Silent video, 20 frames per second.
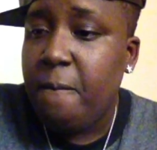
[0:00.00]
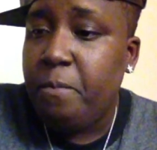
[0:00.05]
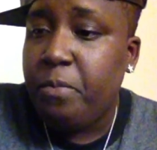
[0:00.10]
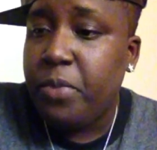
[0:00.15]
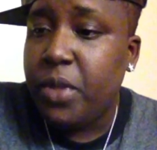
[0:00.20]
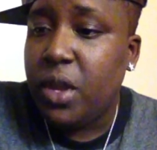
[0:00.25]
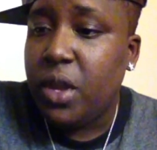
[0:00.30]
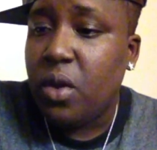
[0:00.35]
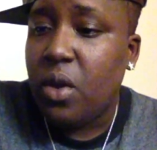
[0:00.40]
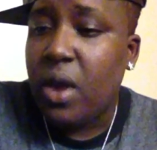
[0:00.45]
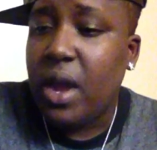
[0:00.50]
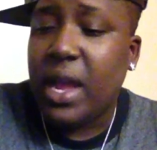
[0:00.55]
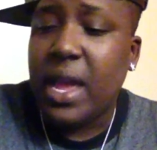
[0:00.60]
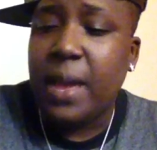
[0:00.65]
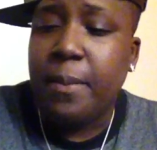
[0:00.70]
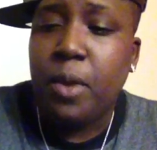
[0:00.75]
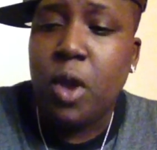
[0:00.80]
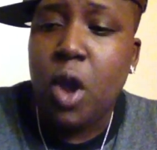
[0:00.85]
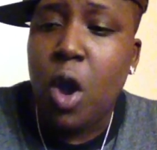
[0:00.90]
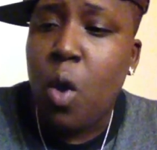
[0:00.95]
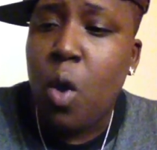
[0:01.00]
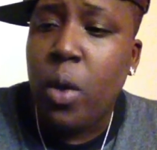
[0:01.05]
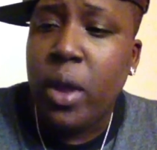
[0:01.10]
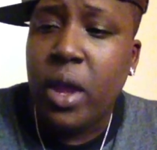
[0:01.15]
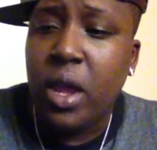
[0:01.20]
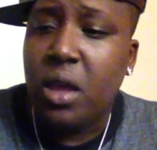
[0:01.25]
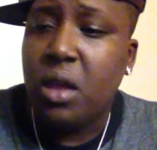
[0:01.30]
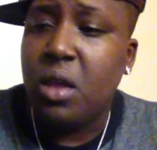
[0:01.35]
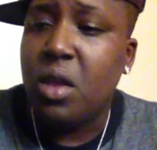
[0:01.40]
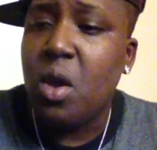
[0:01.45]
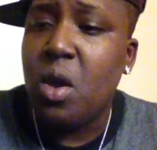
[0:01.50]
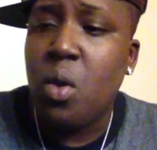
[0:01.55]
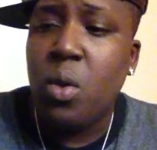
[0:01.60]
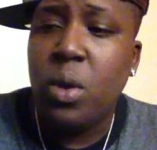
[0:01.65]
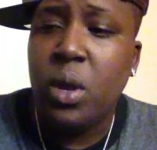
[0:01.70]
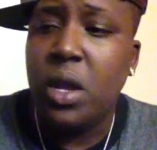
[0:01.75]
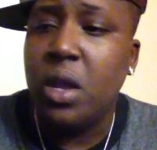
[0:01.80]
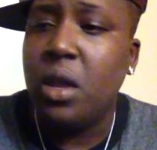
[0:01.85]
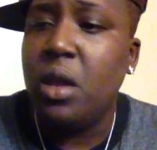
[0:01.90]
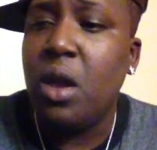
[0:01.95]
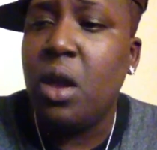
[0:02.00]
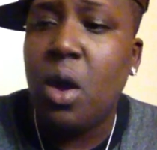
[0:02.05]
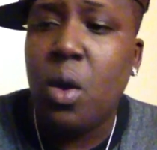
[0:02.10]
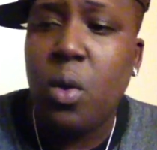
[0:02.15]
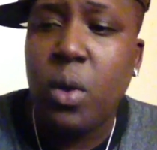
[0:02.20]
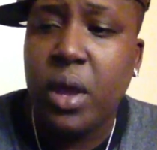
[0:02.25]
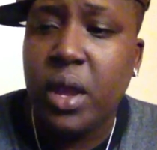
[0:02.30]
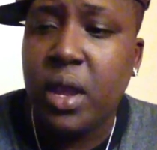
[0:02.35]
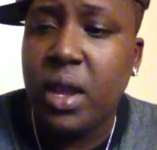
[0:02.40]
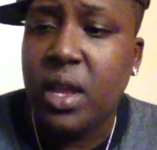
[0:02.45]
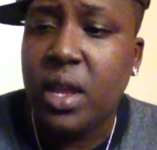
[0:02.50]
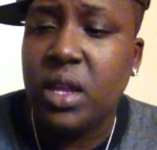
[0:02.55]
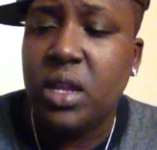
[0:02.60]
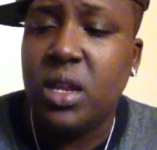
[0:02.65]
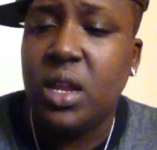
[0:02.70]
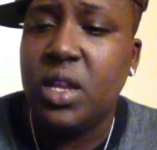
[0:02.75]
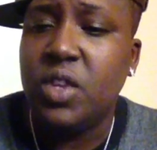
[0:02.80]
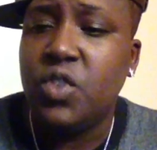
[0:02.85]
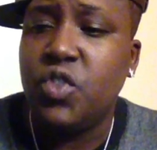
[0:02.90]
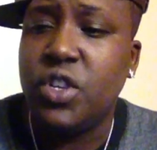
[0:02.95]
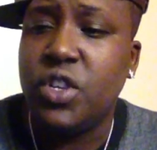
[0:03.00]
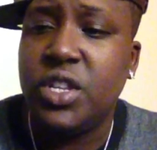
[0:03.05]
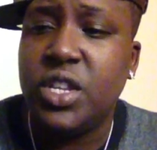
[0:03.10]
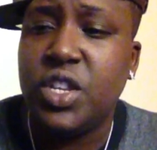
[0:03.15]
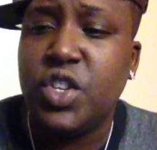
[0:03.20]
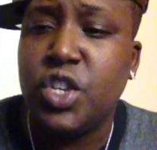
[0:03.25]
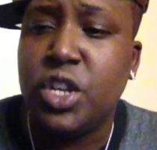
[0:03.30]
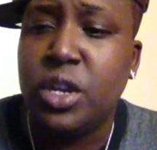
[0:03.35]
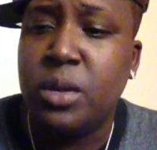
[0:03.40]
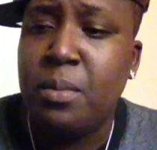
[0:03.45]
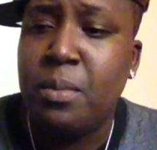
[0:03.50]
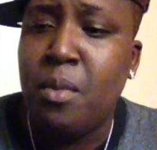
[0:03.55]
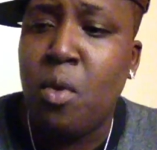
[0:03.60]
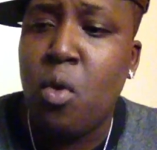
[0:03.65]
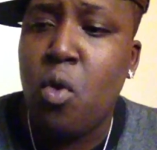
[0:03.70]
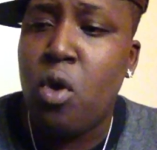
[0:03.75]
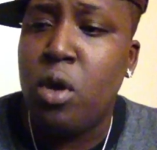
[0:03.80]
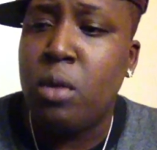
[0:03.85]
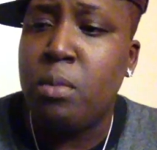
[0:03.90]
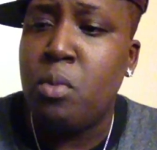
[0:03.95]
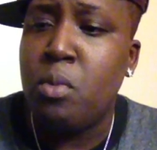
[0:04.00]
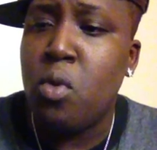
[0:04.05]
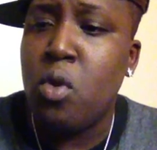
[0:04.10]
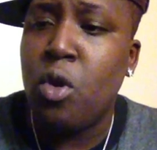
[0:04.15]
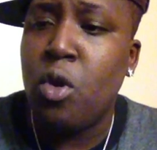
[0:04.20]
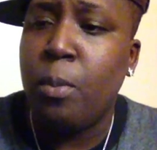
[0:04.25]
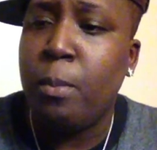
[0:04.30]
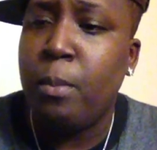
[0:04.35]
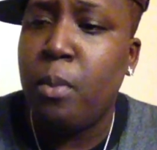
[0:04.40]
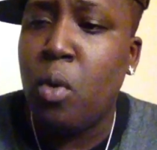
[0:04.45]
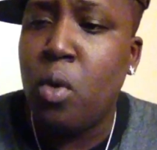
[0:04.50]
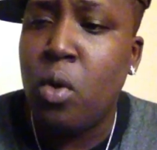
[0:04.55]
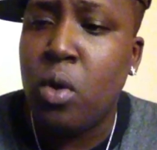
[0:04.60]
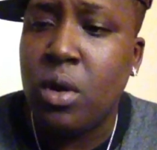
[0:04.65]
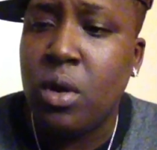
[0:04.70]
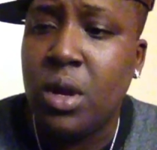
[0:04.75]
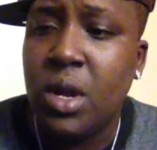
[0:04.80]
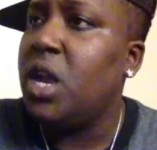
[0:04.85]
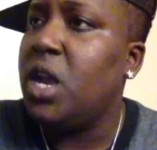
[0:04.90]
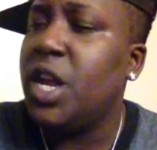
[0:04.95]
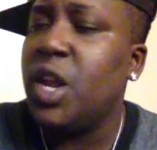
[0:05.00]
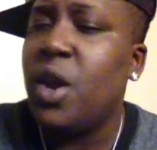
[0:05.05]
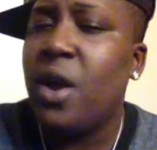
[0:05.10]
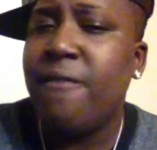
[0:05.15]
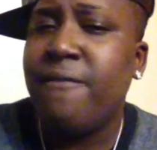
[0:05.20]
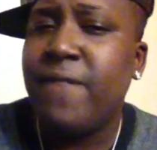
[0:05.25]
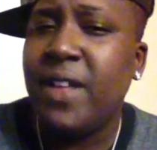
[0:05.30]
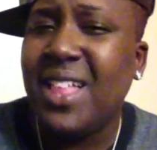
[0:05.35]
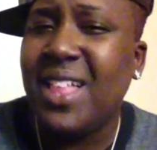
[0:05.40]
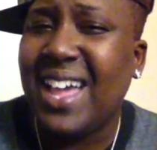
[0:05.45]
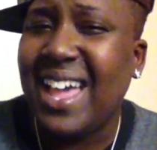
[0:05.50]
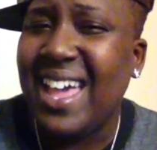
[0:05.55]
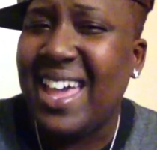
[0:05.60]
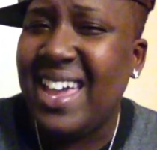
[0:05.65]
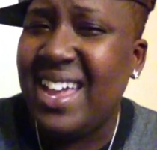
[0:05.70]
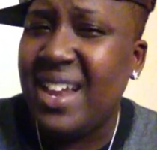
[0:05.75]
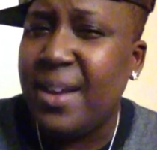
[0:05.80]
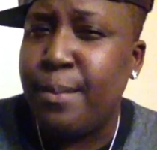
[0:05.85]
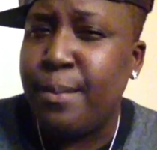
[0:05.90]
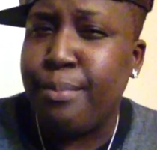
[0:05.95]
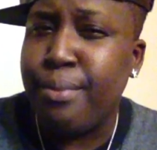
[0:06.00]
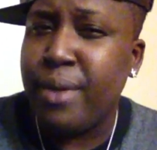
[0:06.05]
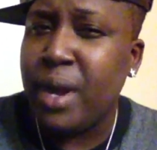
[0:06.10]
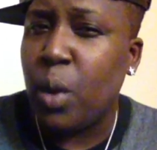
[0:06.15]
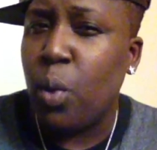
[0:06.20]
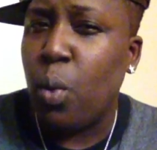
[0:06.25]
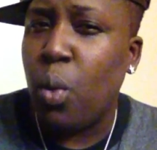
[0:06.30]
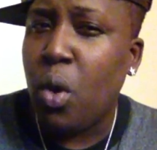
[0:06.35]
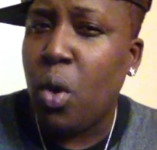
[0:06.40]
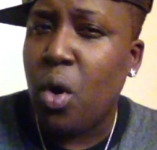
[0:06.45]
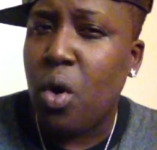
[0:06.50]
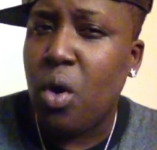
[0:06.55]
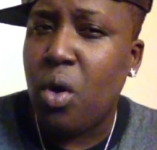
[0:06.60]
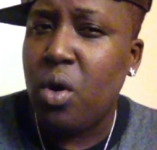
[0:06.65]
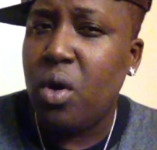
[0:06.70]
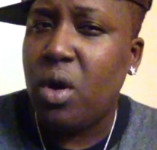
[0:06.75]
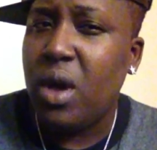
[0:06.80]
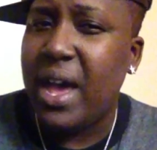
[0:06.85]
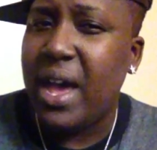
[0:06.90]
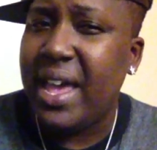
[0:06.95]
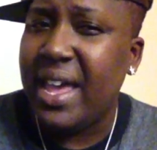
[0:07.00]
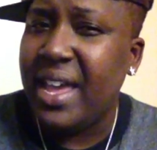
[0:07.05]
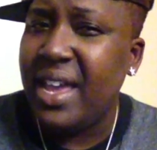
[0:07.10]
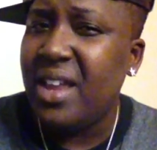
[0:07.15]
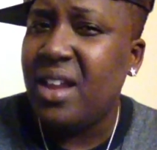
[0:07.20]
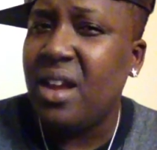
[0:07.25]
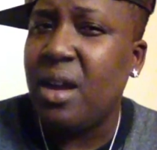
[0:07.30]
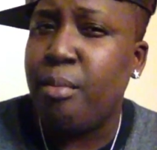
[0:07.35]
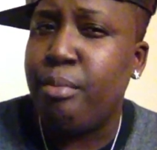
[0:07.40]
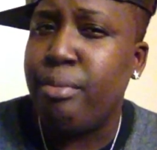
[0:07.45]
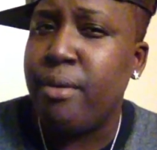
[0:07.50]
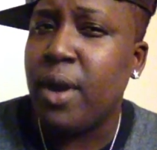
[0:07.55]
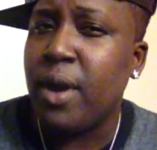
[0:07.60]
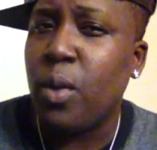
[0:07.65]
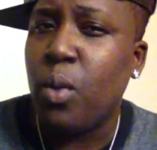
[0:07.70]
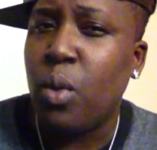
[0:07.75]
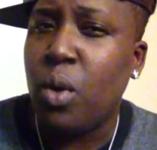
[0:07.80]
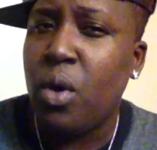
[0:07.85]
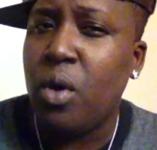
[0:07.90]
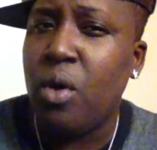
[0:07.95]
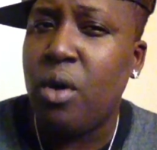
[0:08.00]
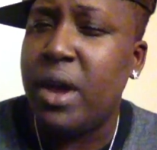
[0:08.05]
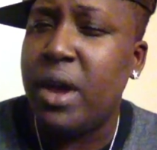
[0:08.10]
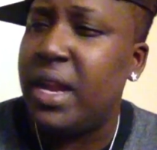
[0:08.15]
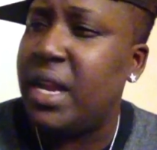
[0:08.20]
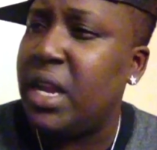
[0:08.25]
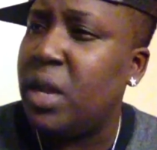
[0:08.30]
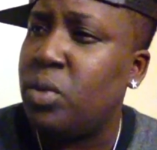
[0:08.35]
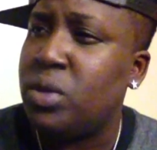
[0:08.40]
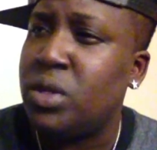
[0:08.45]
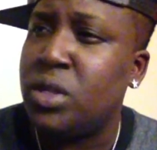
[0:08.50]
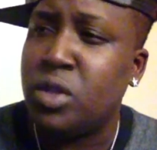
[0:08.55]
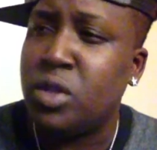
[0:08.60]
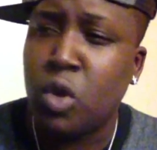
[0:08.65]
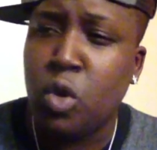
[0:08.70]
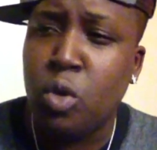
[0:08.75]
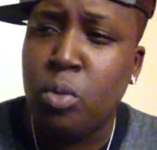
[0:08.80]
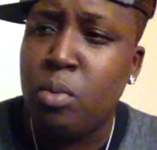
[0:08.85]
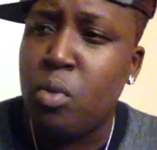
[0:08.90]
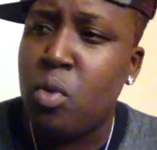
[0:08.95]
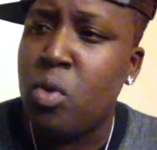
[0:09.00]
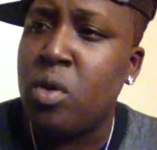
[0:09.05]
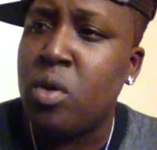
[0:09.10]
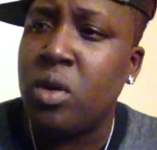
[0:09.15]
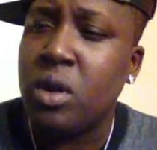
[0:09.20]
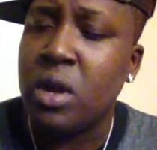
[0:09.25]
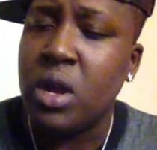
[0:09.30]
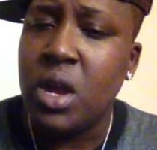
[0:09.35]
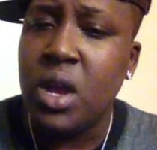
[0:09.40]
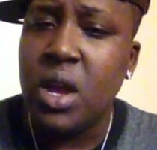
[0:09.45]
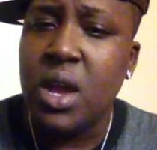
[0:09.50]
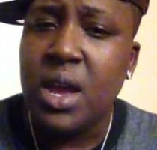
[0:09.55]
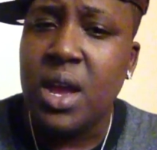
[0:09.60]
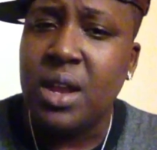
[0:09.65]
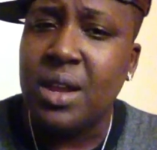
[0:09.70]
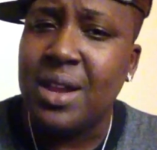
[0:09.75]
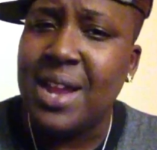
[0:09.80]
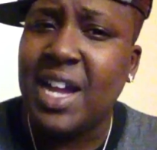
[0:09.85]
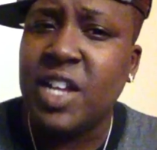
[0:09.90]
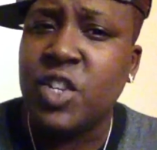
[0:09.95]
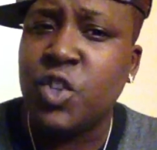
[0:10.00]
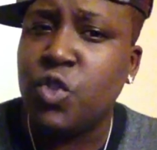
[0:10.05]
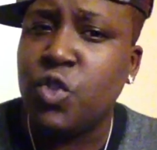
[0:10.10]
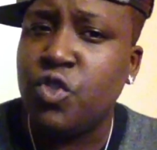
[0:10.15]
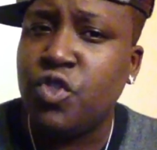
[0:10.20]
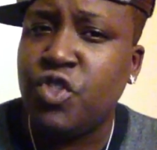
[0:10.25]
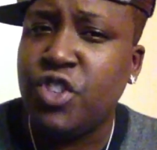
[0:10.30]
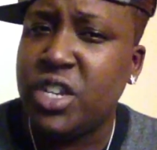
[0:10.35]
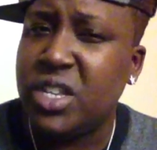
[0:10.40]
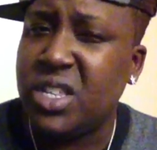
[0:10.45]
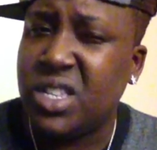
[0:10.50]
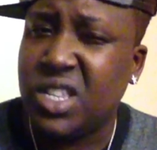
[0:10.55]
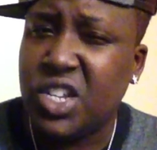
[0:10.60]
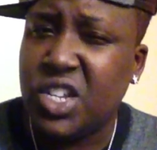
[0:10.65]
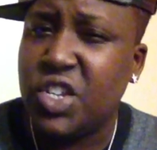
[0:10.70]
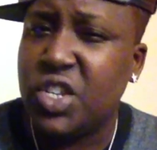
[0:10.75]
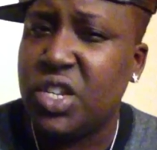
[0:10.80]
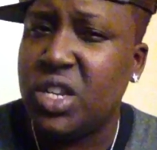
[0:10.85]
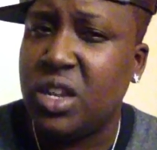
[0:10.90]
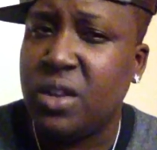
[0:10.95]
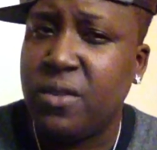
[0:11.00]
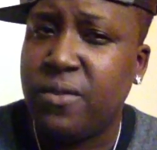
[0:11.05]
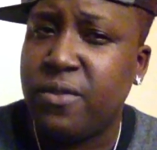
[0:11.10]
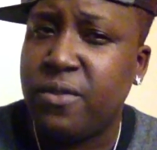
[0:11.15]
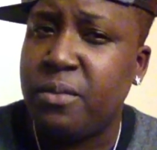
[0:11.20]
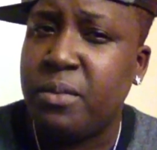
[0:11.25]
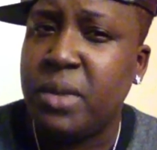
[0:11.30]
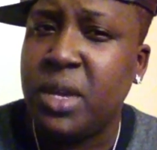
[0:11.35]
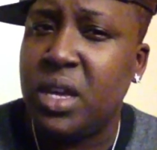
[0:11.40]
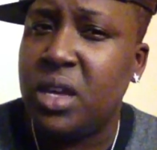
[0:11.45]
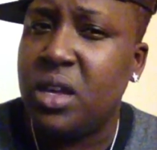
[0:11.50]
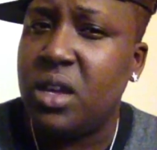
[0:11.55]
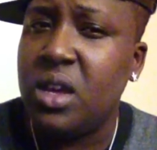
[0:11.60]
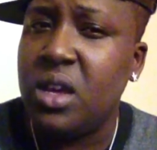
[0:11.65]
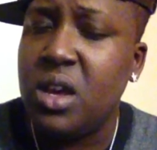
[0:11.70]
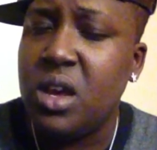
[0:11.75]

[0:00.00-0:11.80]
you know, I kept going and going and going and transitioning more and more and more. You know, I felt like I hit a brick wall. I hit a brick wall and there was no more natural transitioning for me